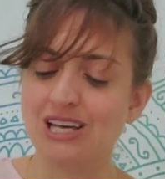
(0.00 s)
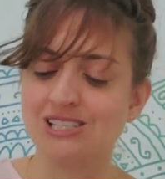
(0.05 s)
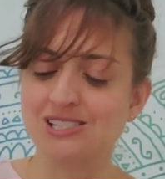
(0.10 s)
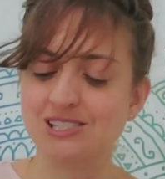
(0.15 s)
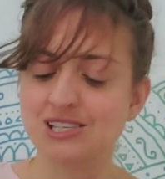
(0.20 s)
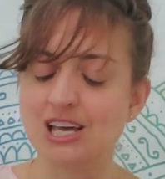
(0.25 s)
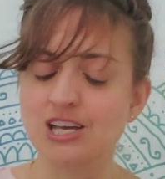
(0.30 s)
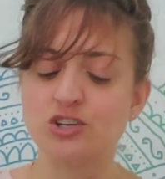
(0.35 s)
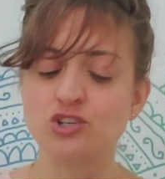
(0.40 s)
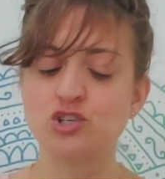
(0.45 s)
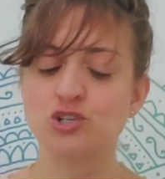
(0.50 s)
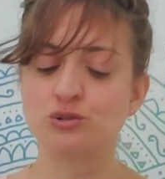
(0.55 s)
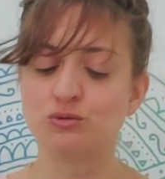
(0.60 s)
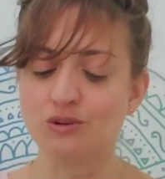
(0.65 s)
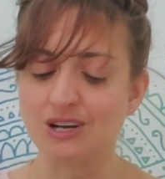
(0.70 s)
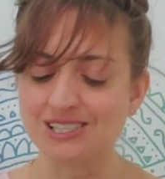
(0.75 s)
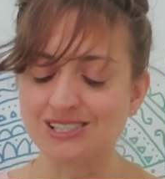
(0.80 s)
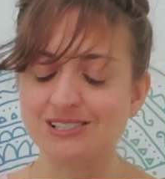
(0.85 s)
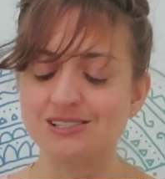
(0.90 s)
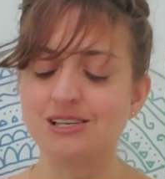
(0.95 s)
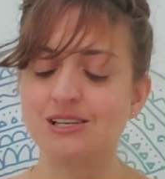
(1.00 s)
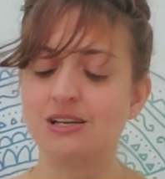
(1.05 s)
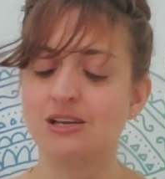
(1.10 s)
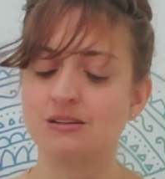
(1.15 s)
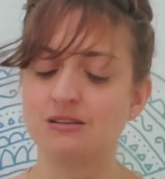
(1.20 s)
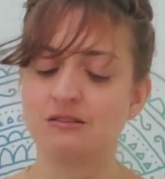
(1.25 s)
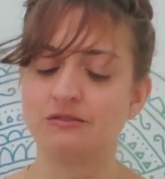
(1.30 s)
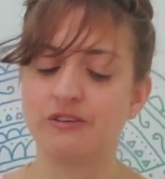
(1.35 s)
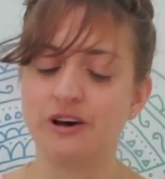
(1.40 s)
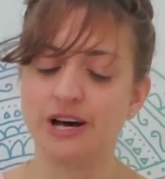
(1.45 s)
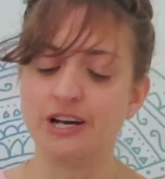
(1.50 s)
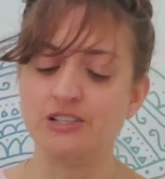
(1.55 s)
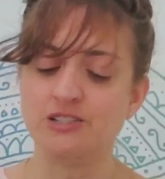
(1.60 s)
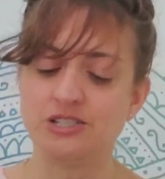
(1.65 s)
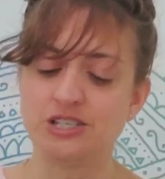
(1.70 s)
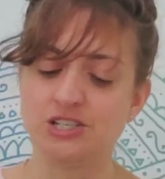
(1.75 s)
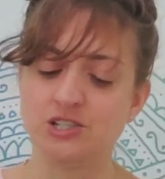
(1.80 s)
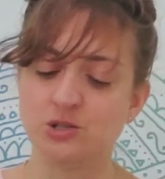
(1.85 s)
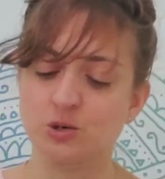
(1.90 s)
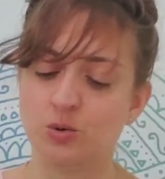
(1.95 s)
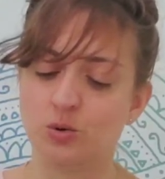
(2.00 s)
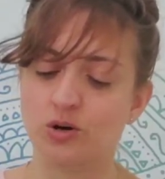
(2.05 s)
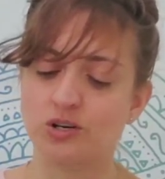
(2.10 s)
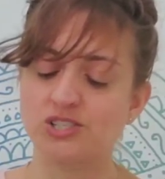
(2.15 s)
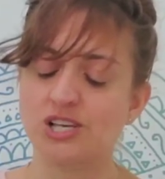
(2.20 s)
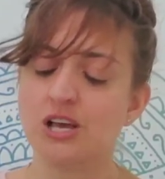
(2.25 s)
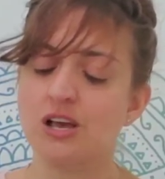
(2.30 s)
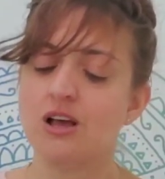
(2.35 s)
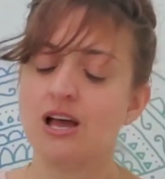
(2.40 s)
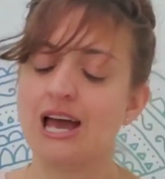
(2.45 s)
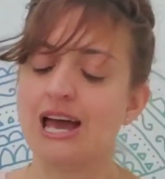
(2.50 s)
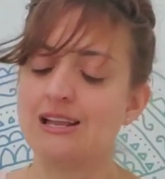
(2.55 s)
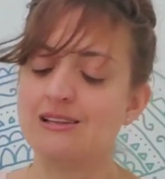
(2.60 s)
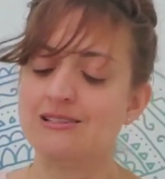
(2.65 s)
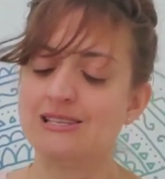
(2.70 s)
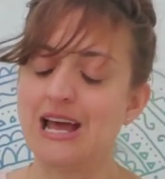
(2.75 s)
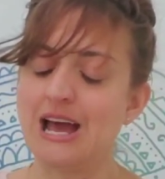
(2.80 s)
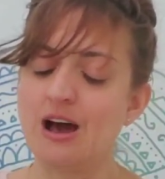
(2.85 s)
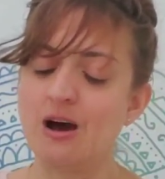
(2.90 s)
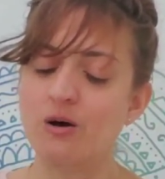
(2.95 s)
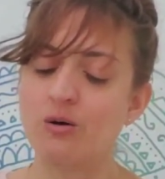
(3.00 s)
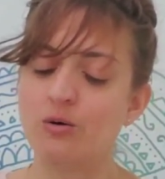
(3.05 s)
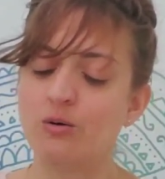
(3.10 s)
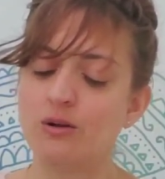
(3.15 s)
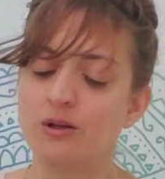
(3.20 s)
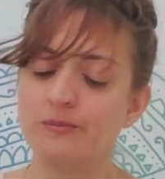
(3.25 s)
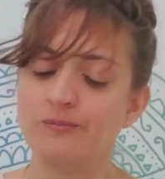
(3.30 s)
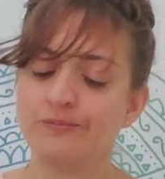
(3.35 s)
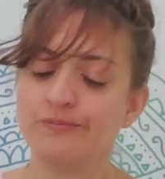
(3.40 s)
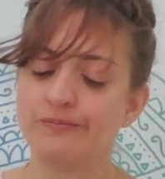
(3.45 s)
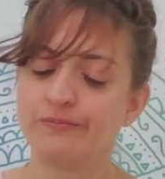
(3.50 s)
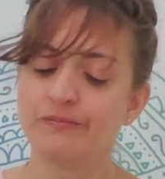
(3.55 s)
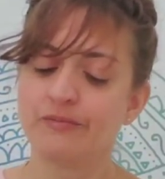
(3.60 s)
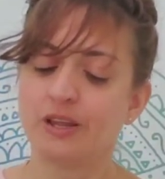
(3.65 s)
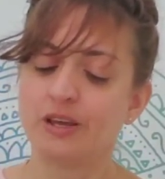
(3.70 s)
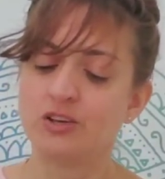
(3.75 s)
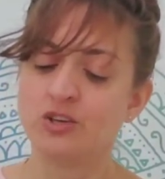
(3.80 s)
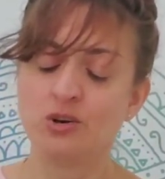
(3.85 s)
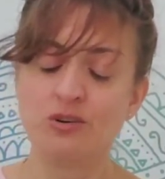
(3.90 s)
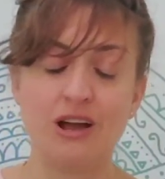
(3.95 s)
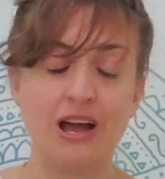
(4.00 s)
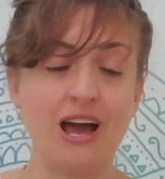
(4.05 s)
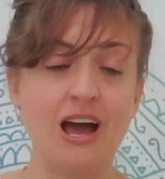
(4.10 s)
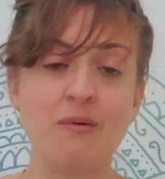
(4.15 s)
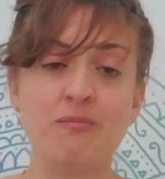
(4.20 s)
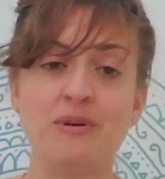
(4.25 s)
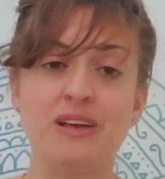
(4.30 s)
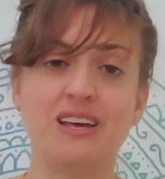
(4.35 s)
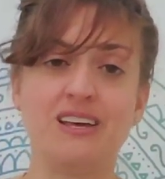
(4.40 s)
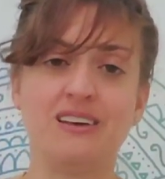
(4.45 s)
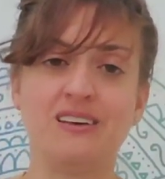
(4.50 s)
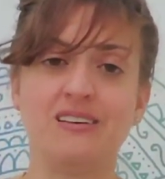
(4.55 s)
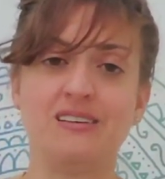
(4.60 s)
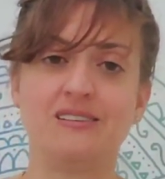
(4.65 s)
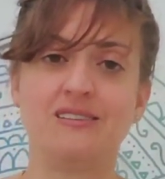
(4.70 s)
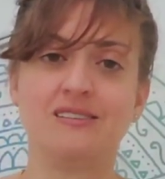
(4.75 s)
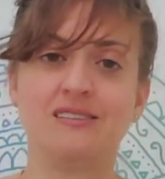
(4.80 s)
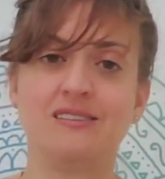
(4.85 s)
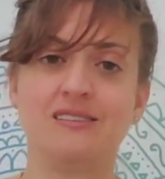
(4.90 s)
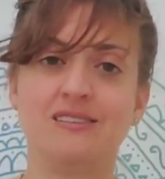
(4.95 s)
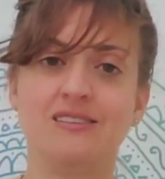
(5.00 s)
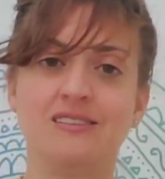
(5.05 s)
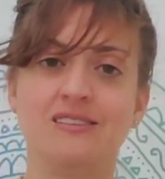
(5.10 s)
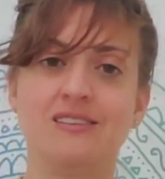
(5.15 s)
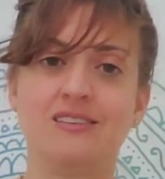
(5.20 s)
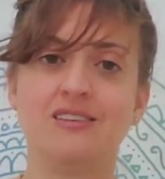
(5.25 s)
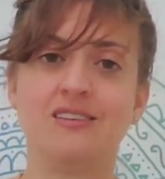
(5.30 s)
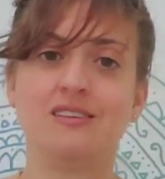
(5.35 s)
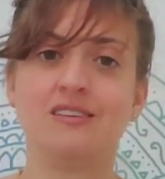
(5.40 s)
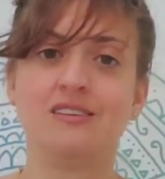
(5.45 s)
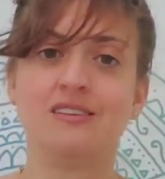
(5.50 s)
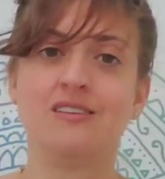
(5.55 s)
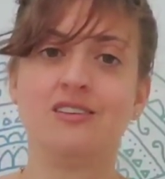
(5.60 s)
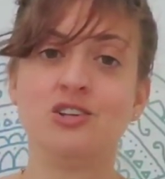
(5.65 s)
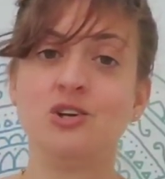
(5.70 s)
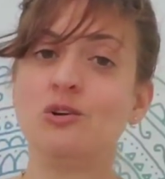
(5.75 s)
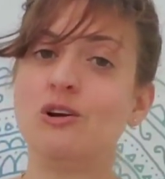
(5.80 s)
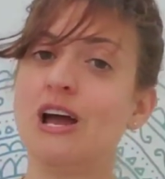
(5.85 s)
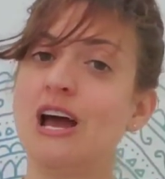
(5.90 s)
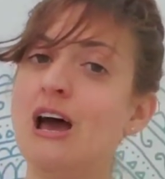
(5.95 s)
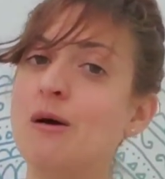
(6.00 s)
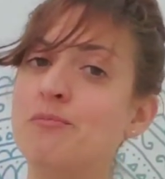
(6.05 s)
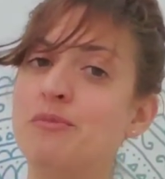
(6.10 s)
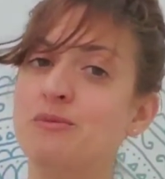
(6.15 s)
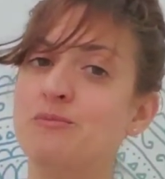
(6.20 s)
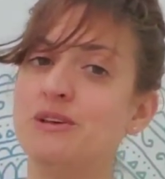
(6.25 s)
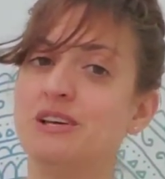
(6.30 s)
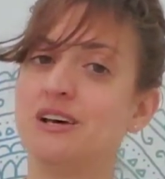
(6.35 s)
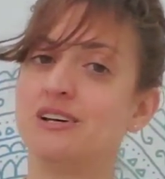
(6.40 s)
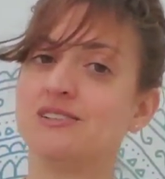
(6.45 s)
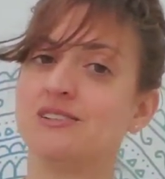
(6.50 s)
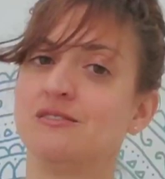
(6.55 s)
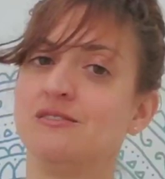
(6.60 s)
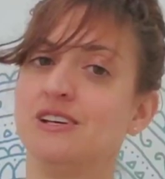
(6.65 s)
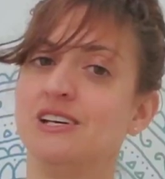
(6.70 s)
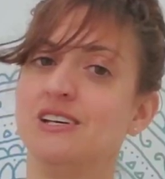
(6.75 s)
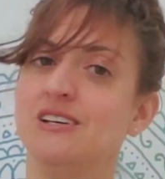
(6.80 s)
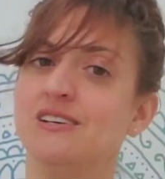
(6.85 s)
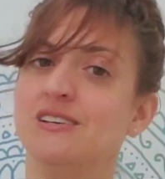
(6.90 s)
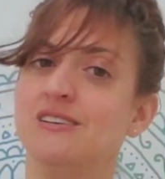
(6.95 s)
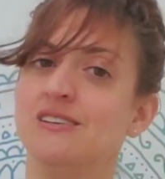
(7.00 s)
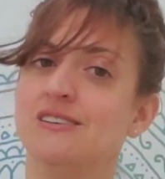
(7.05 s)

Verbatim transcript: It's like trusting in divine detours. And now you're happy. You're happy because of it.